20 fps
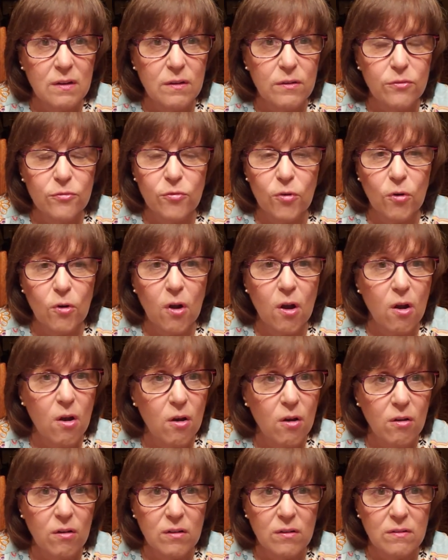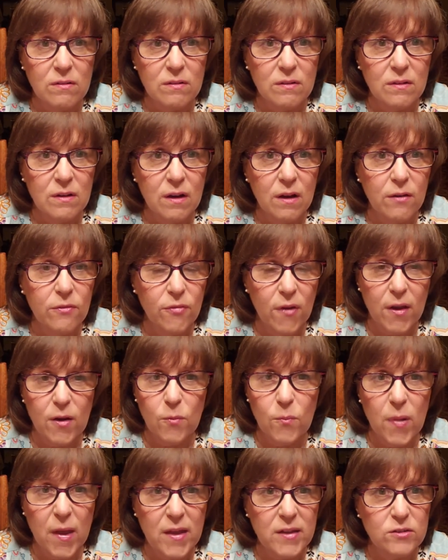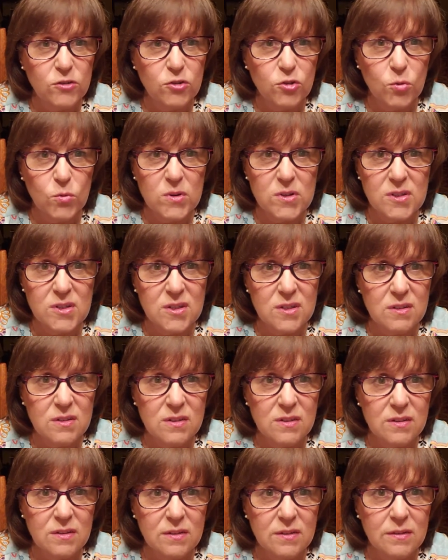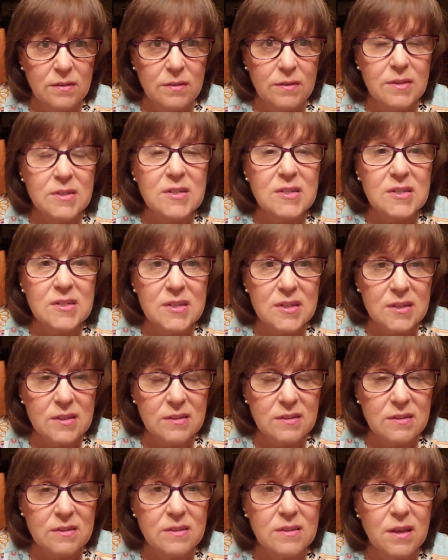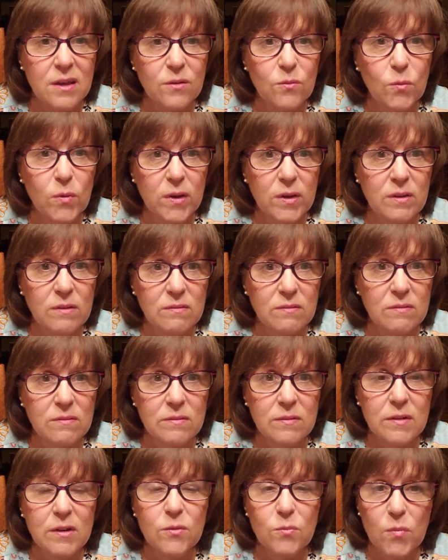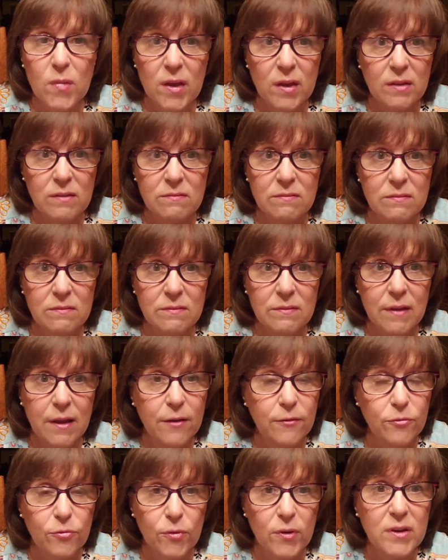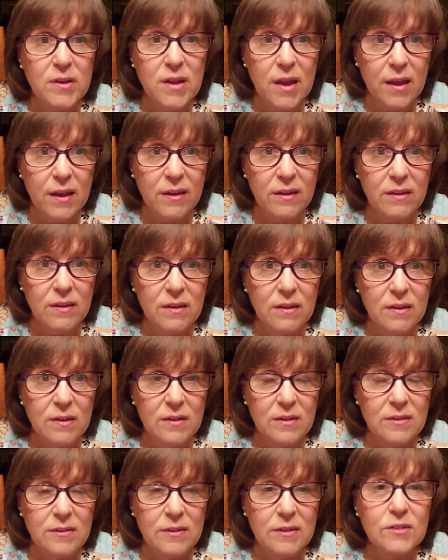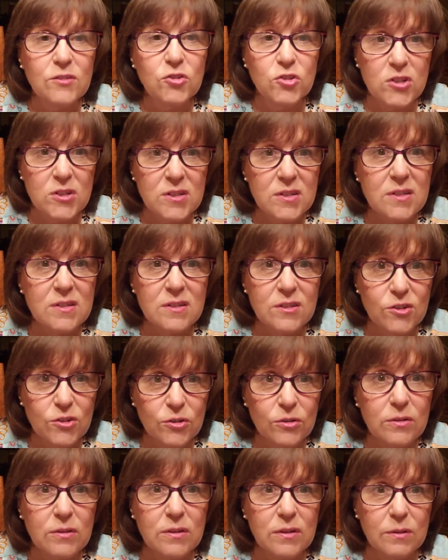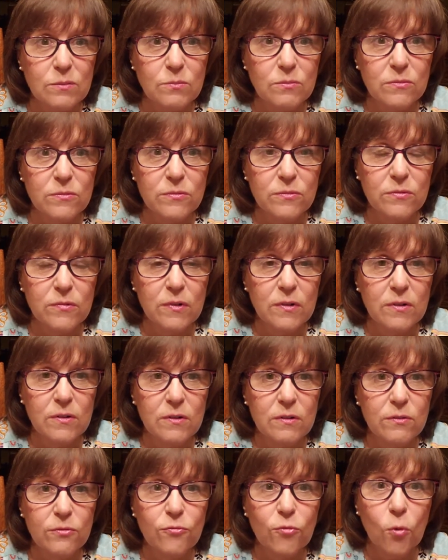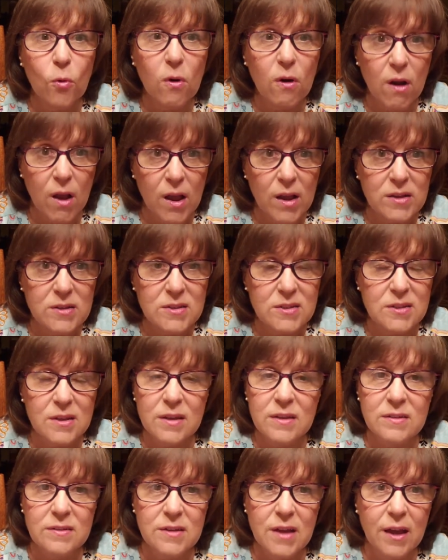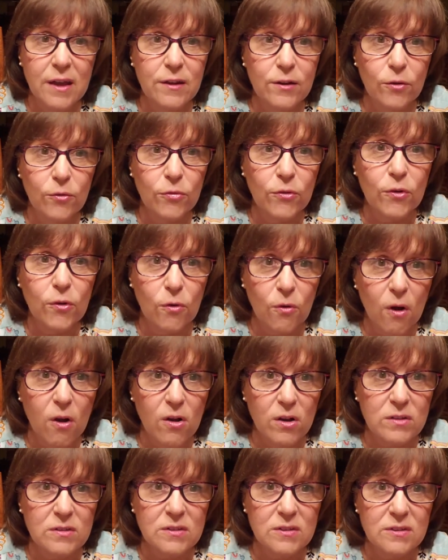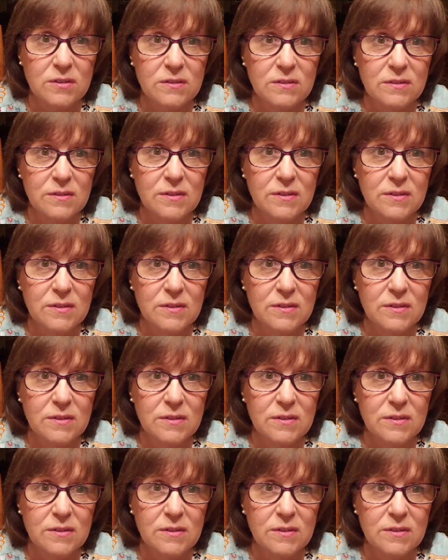for all of our bad choices, the sins that we commit every day. Jesus took them for us and died on the cross,